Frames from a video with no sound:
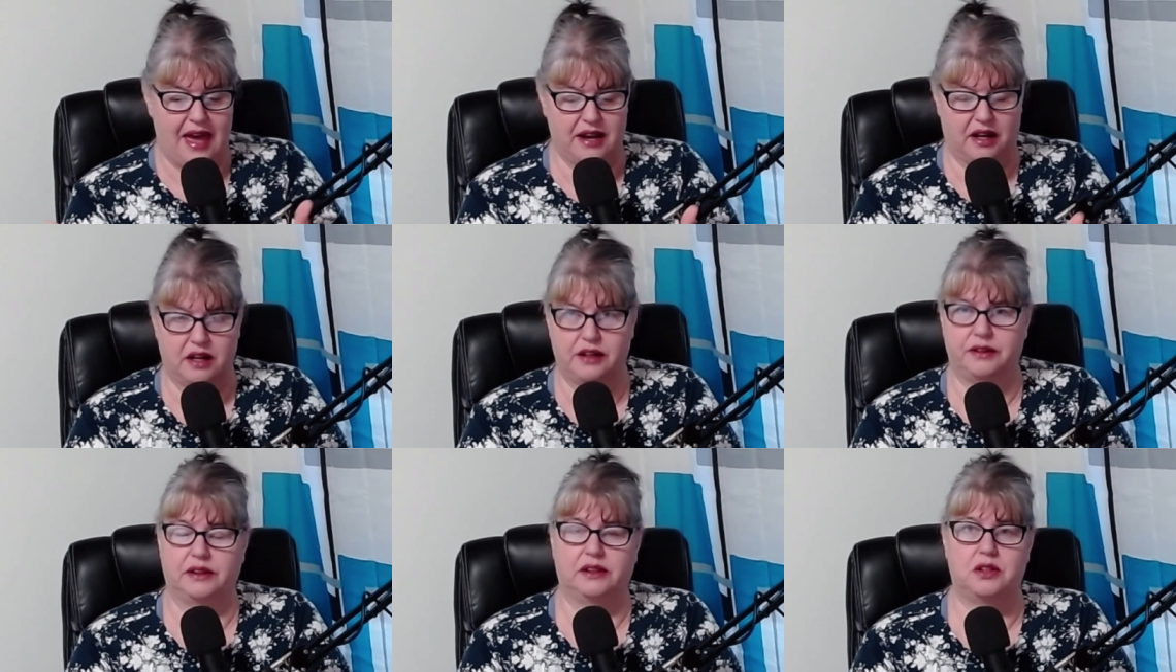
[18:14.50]
and
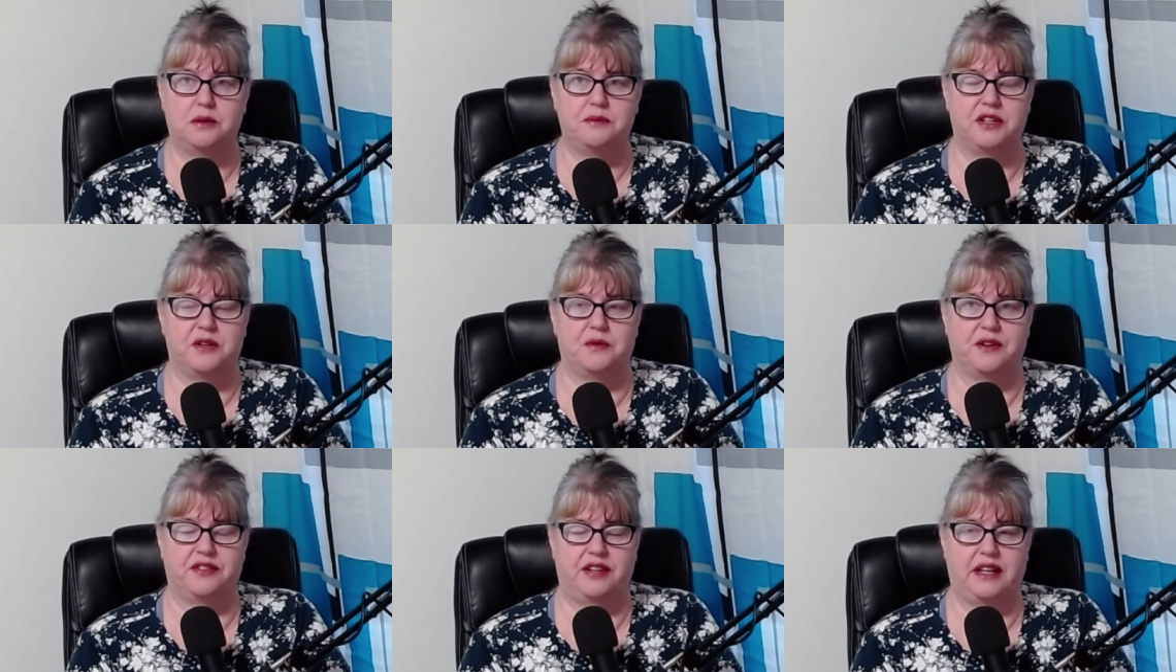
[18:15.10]
100 homes
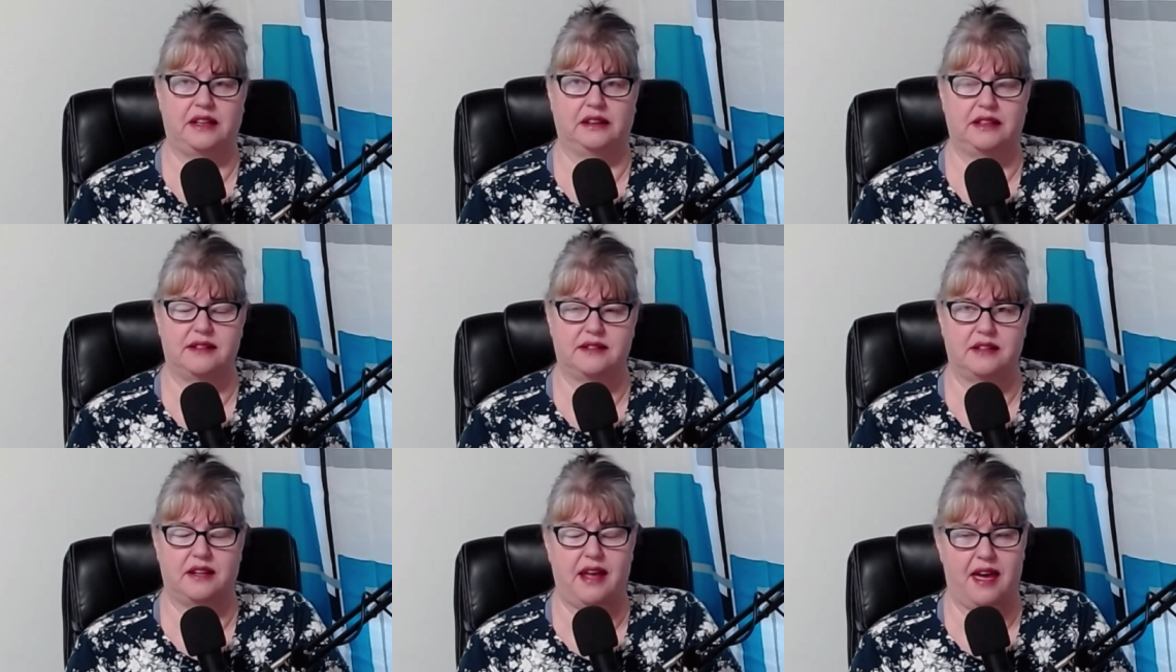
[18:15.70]
in Racine
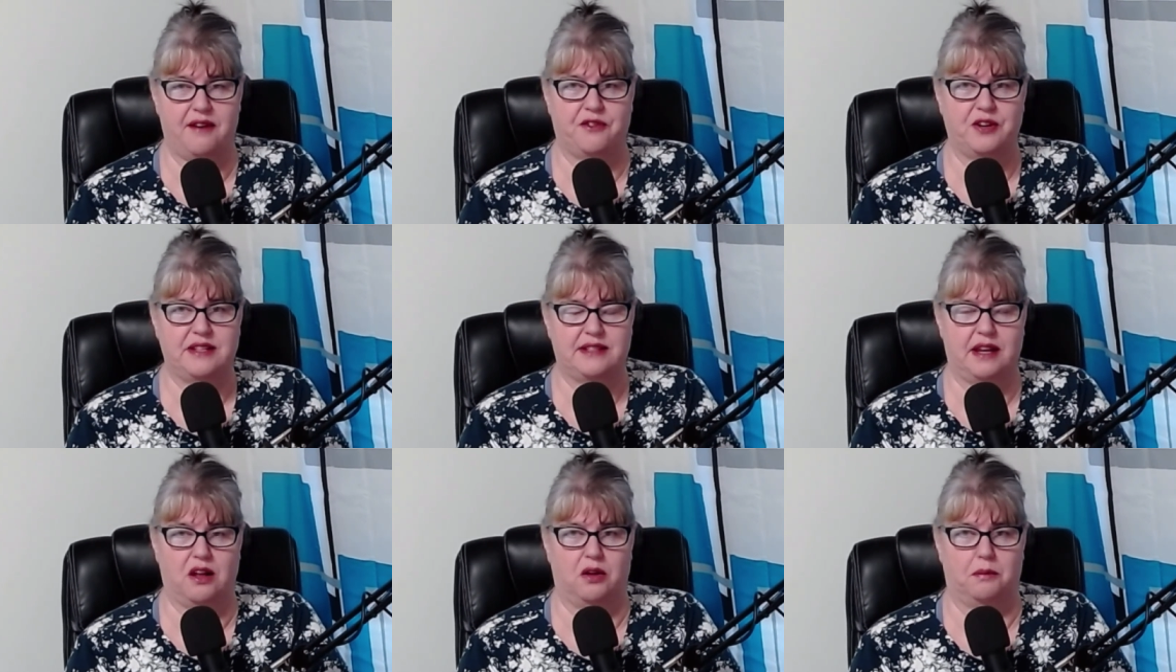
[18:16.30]
listed every
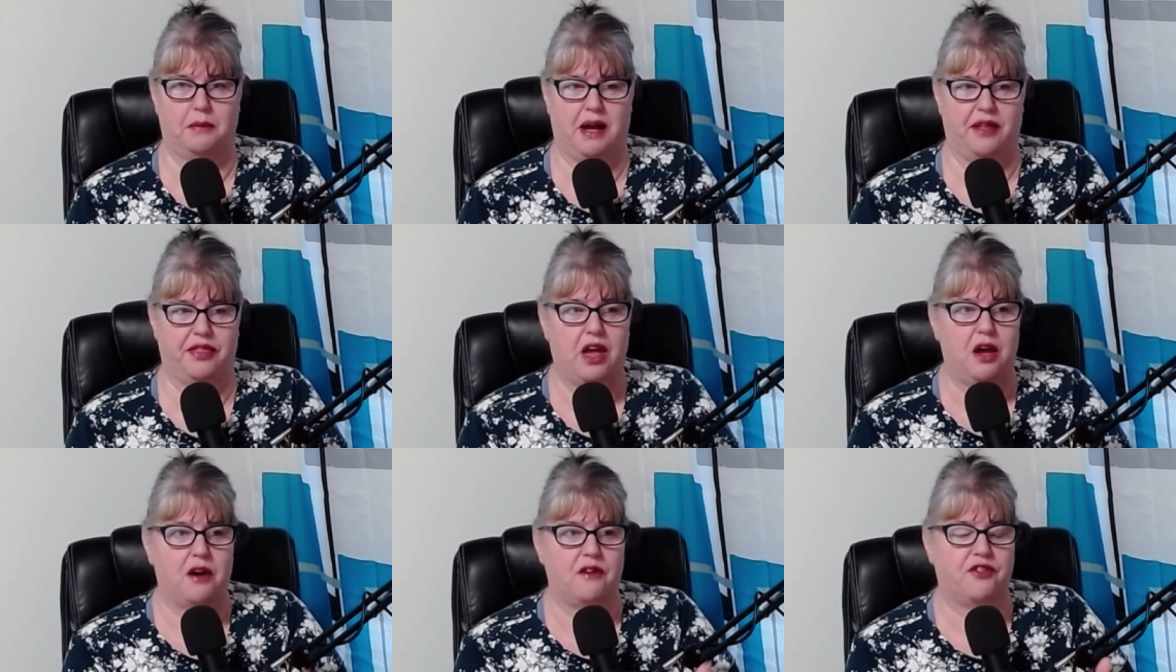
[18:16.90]
single
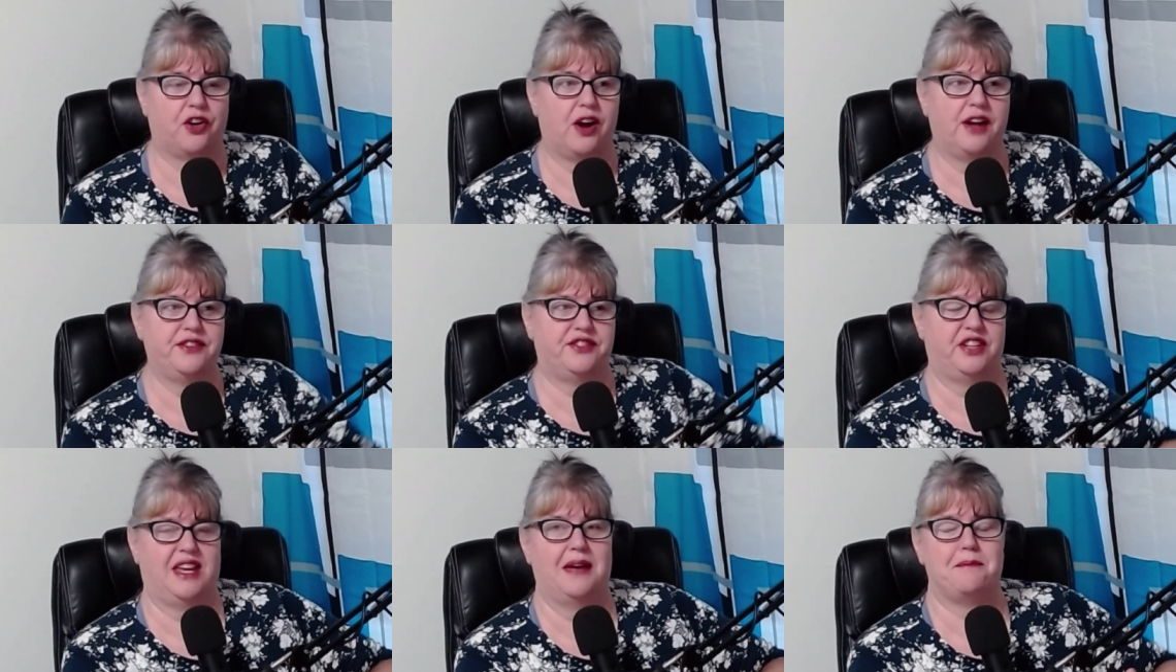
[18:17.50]
month for
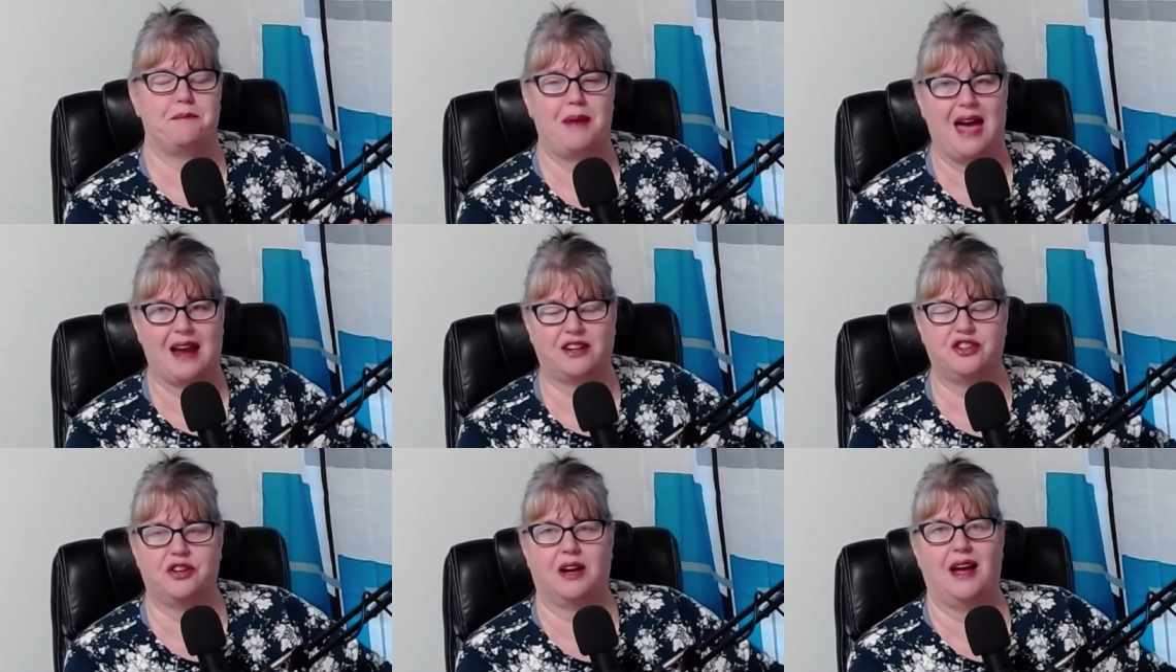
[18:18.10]
us us to get
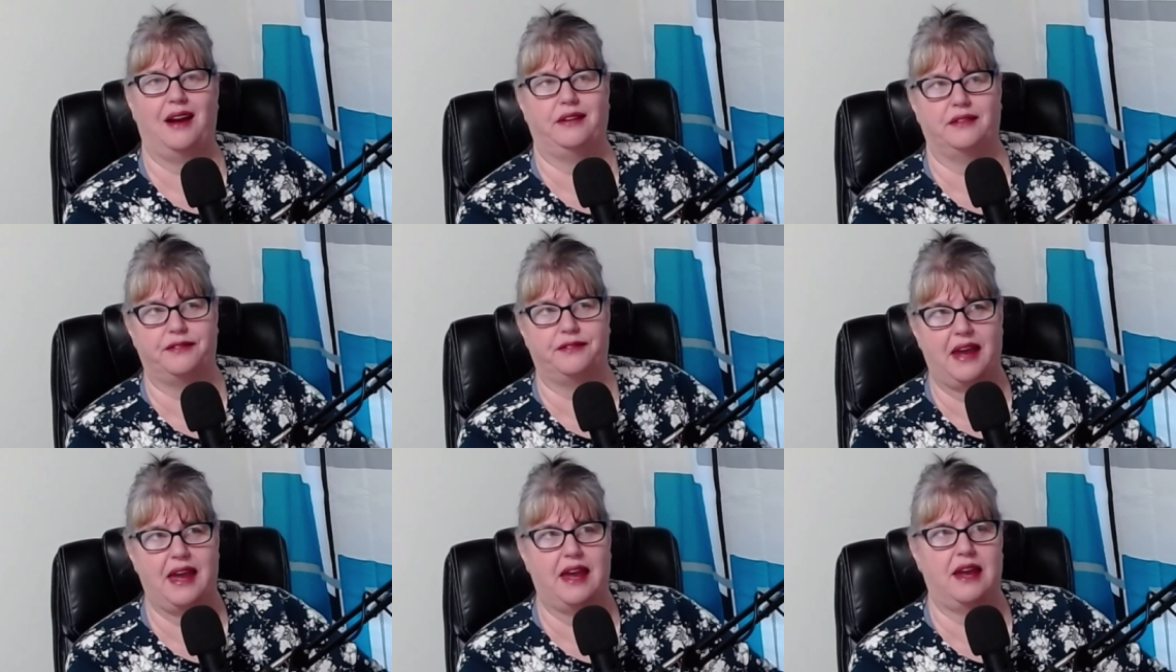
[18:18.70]
back to kind
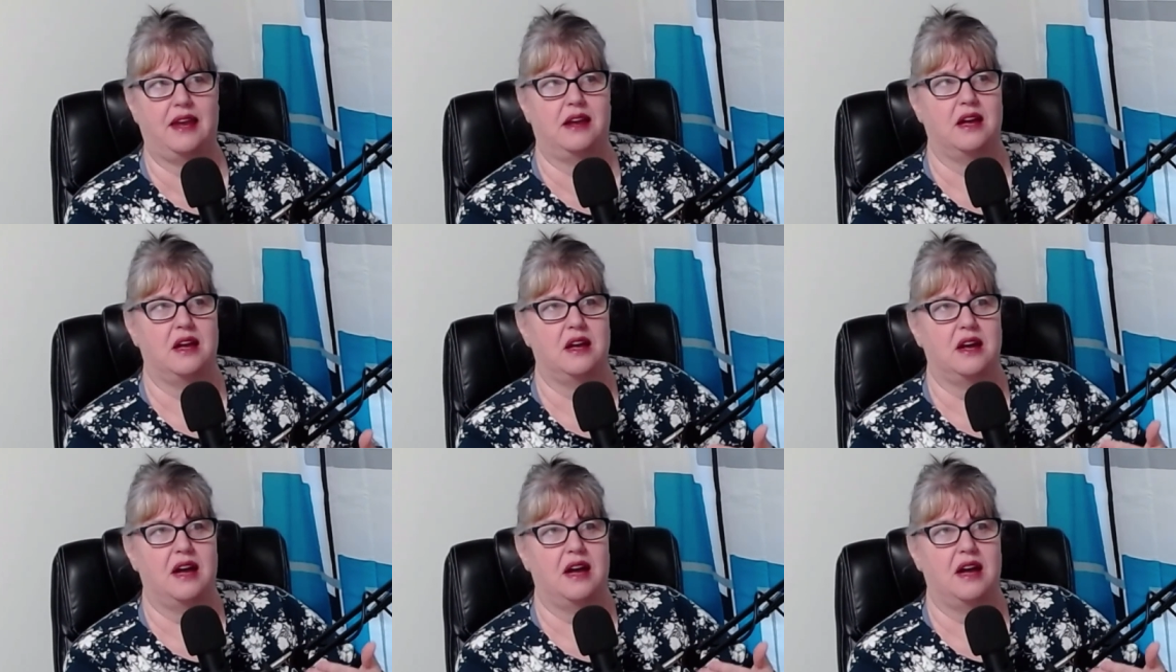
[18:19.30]
of a,